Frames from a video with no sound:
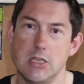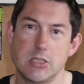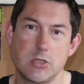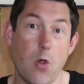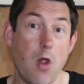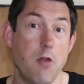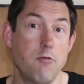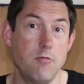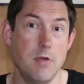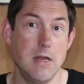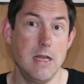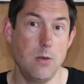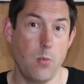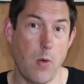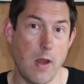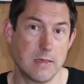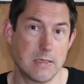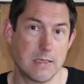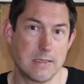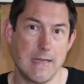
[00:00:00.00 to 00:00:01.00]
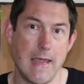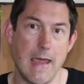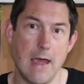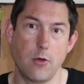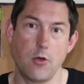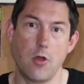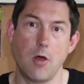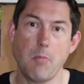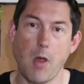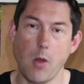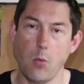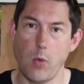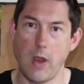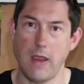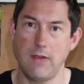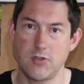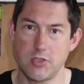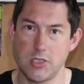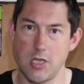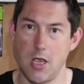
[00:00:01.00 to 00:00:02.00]
So I really went to town on my
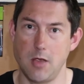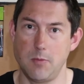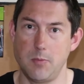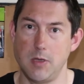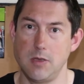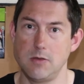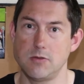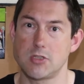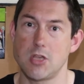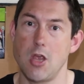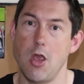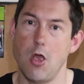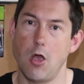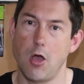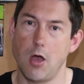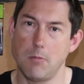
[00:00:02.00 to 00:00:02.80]
Wave Serpents,